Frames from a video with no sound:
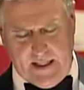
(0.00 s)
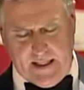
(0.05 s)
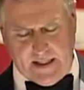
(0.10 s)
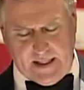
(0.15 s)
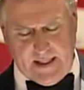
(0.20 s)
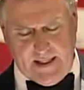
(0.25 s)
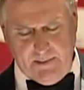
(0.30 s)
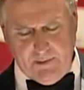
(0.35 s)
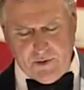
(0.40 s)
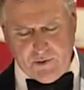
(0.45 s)

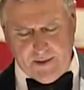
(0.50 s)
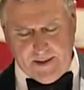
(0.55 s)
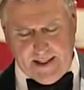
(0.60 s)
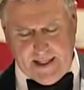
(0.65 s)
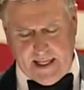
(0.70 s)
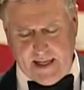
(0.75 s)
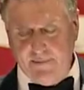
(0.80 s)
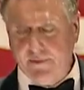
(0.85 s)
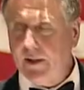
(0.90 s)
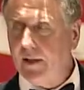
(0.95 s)
It comes with
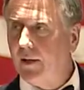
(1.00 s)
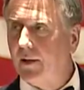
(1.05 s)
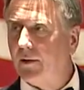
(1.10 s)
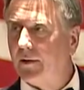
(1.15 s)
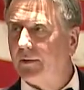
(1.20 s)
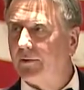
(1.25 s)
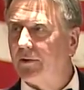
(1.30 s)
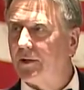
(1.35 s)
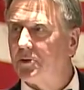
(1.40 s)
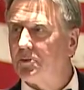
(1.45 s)
a heavy
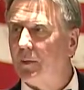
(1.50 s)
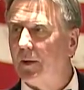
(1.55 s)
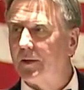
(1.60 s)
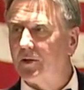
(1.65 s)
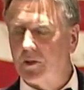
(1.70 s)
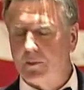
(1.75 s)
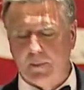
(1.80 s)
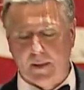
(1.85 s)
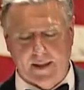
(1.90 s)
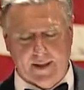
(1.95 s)
load of
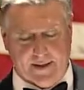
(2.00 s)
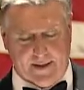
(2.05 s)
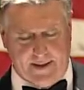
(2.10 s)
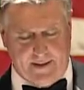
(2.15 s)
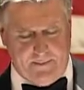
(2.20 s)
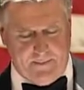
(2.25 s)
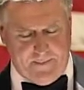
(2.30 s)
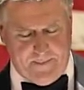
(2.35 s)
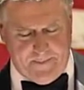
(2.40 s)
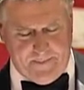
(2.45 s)

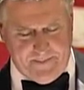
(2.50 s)
responsibility.